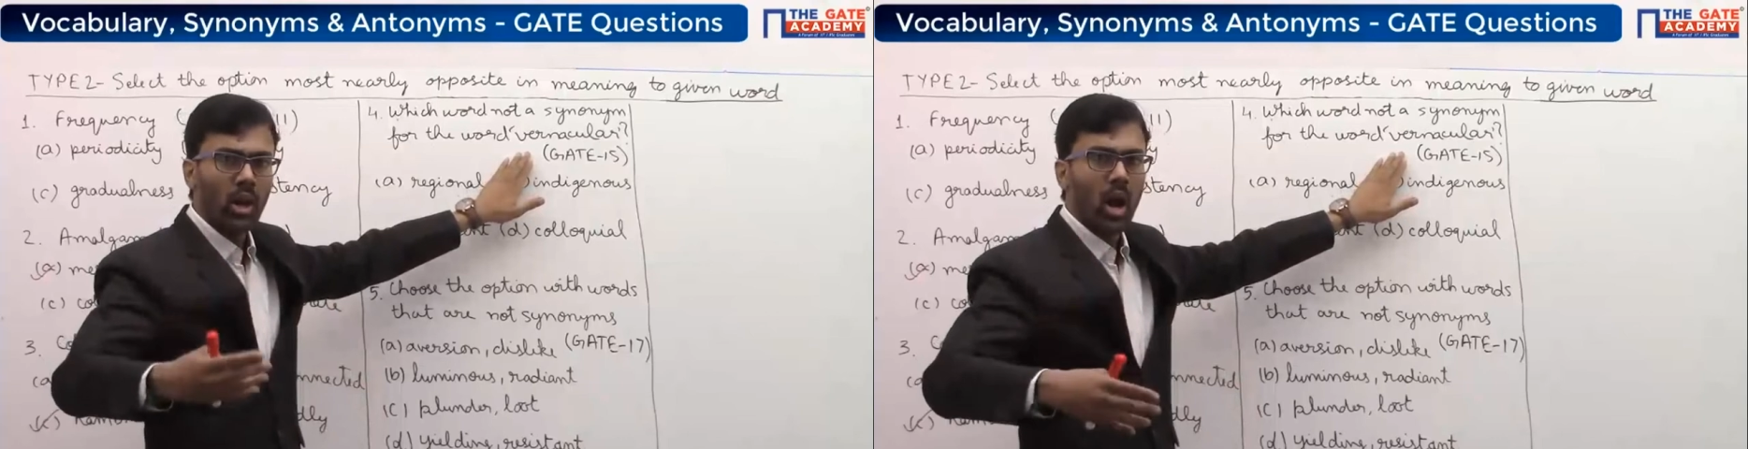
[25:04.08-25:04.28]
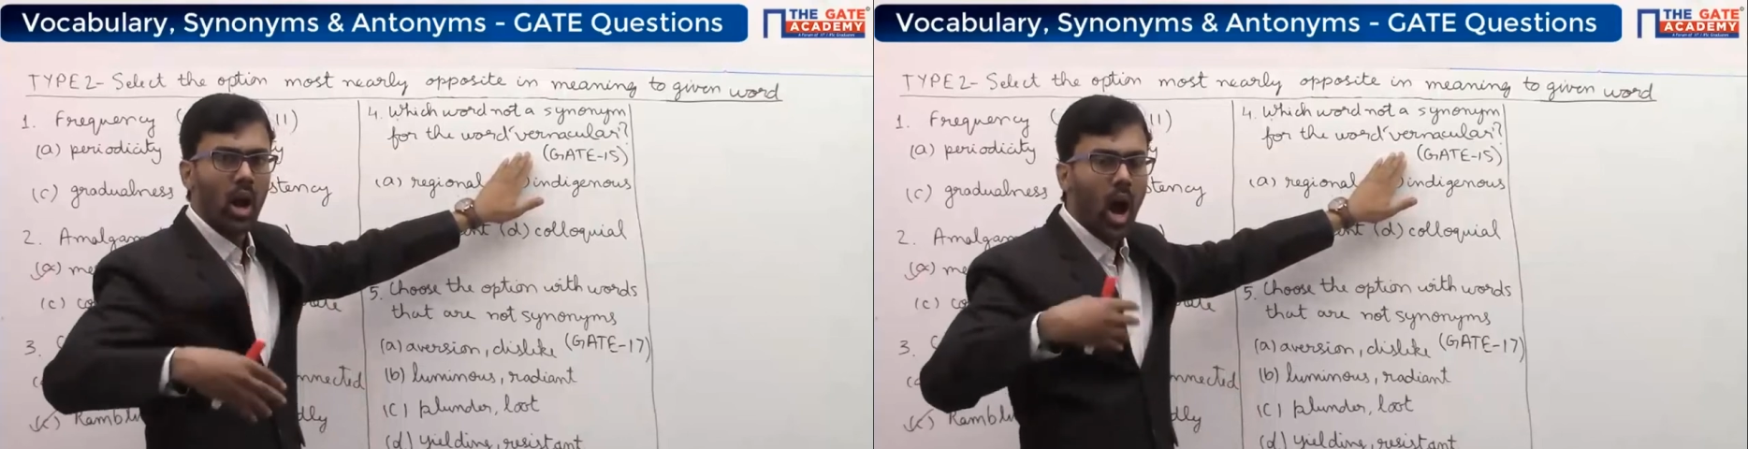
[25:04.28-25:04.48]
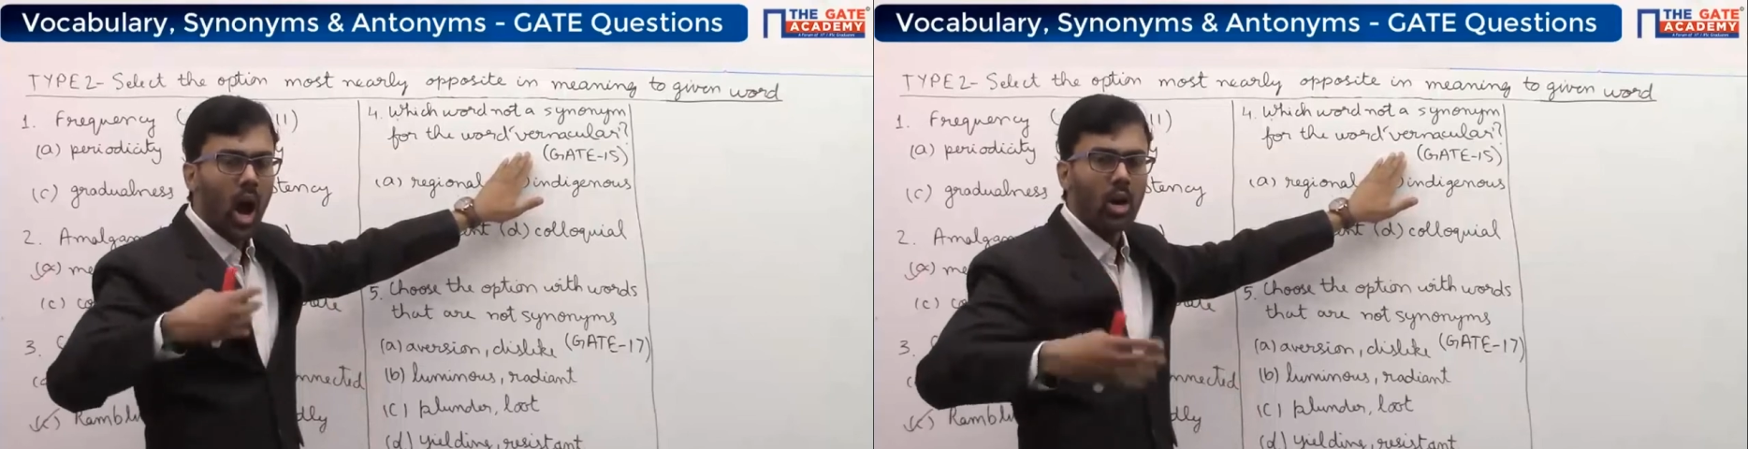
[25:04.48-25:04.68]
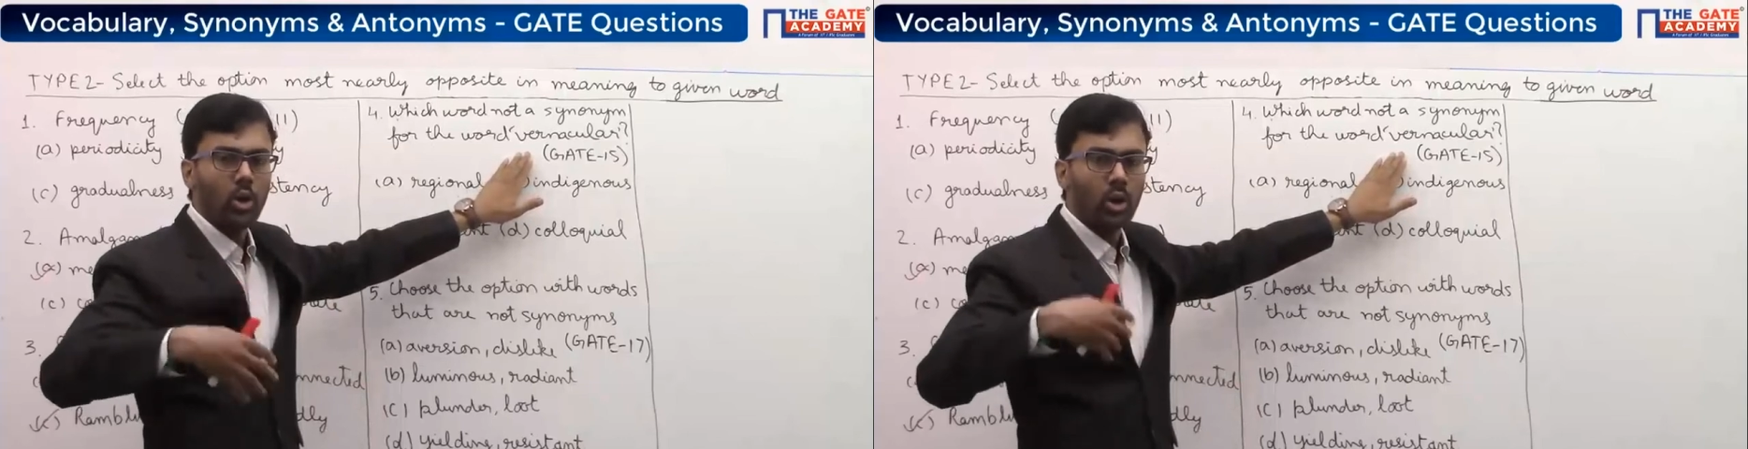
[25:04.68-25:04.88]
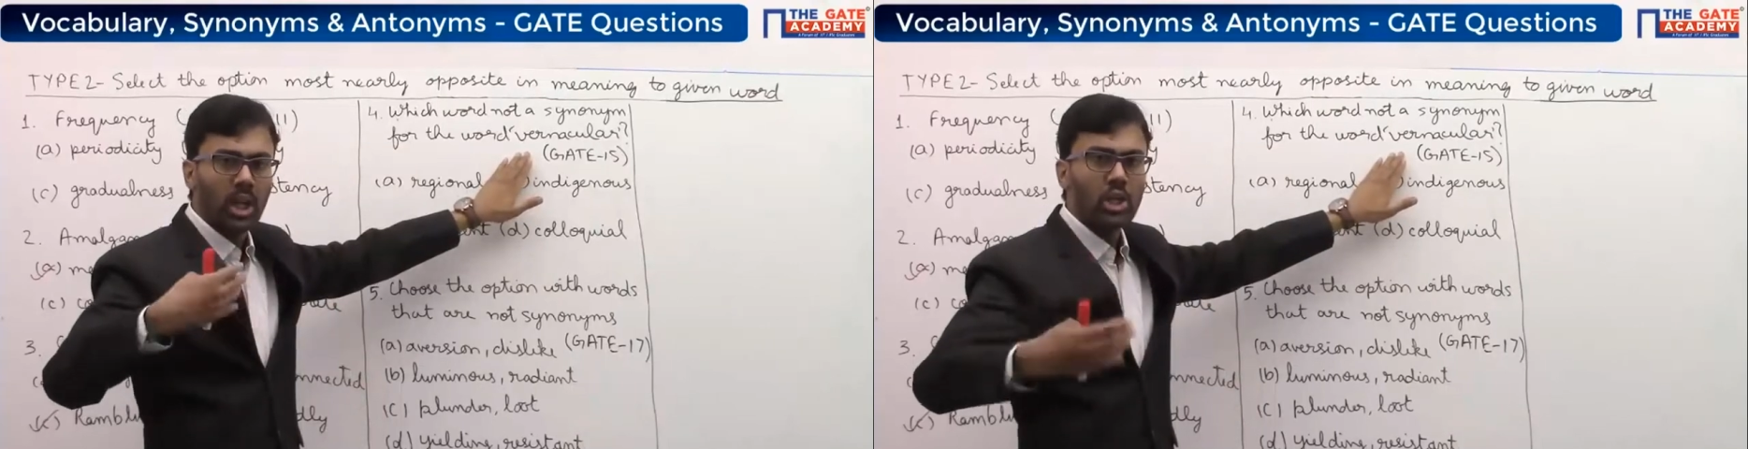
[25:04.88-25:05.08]
art
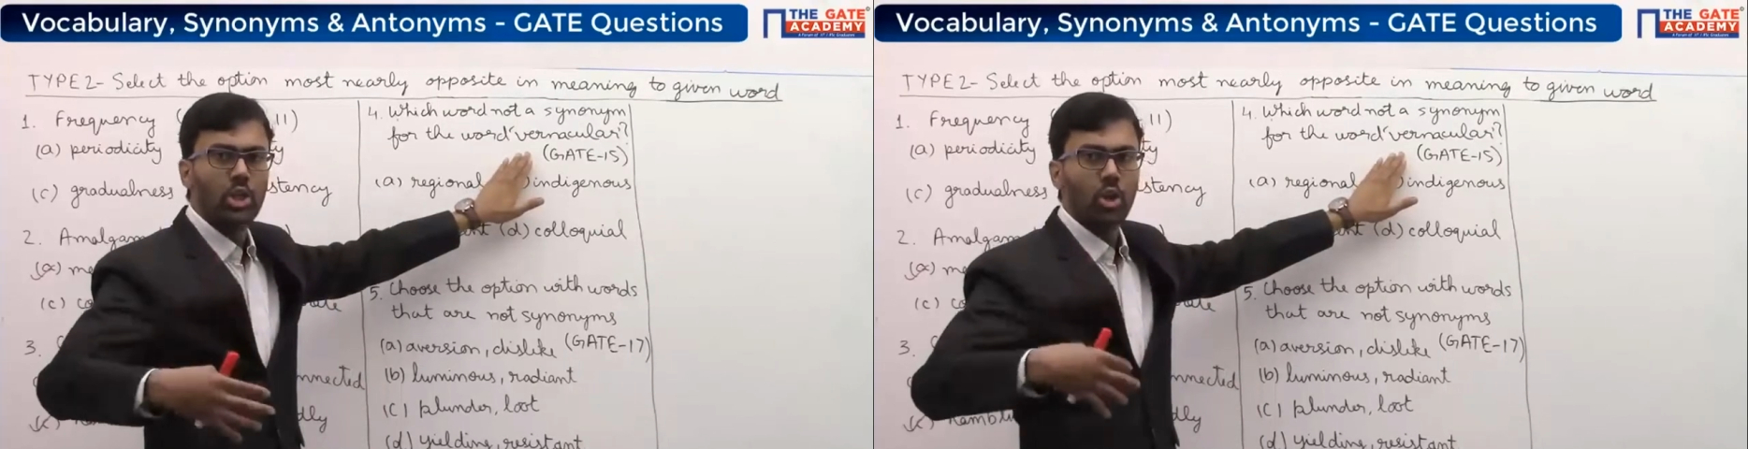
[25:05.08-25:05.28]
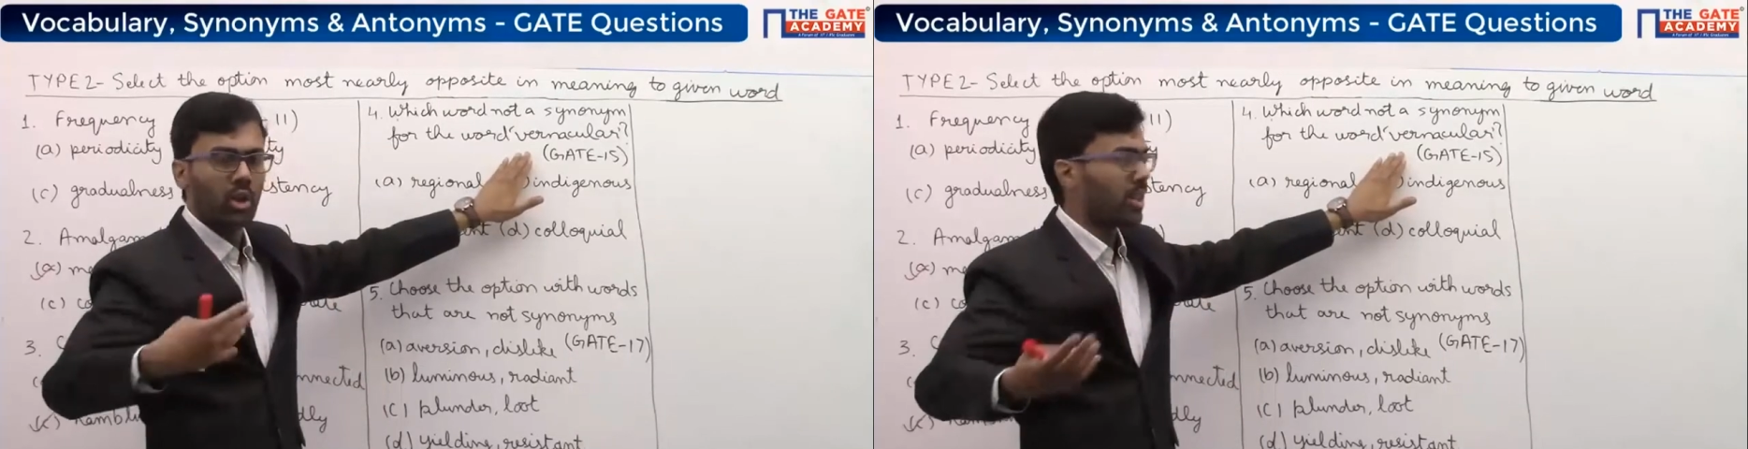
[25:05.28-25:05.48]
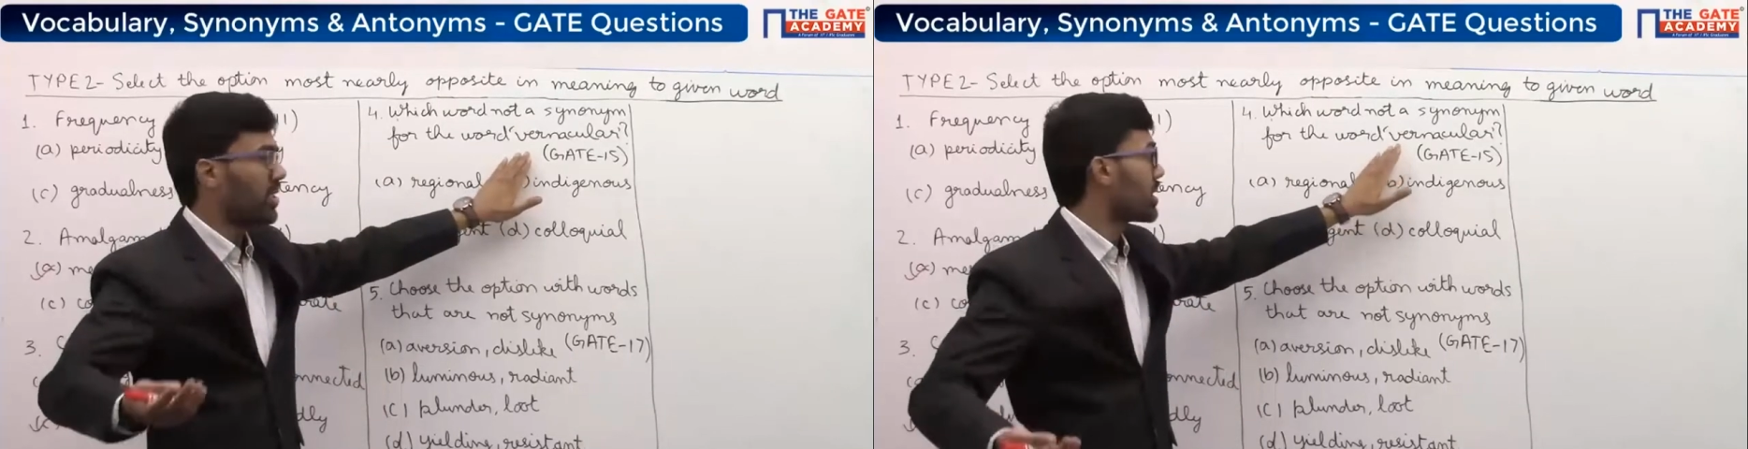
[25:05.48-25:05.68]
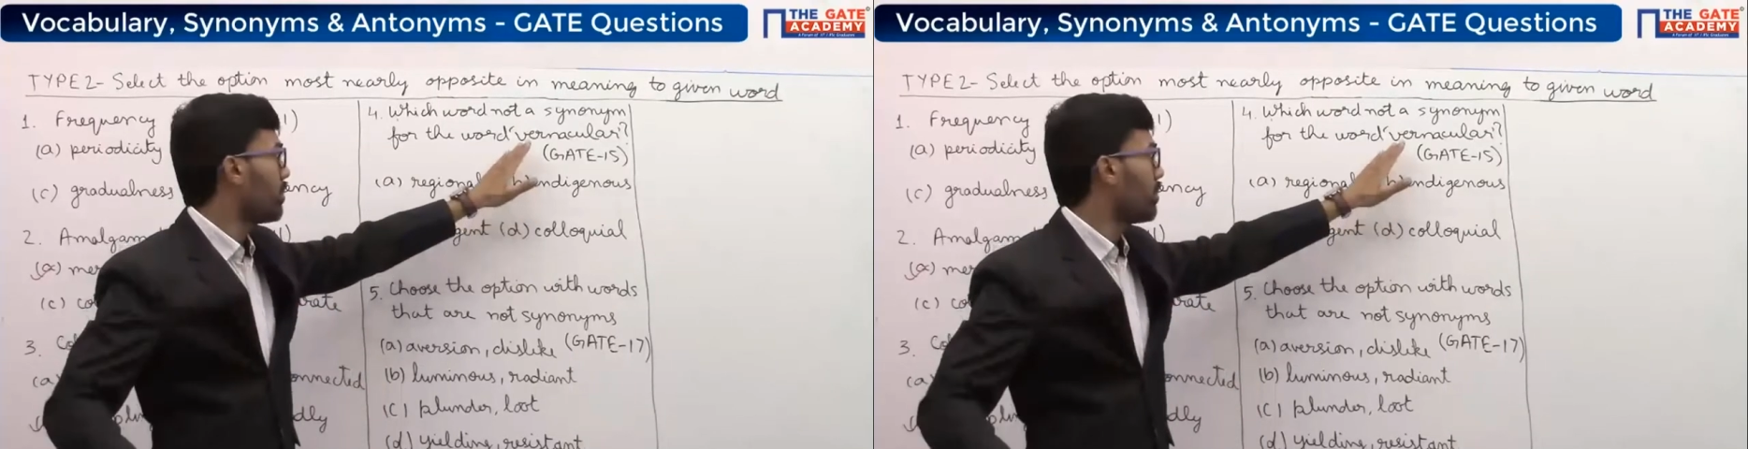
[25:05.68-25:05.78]
or culture or custom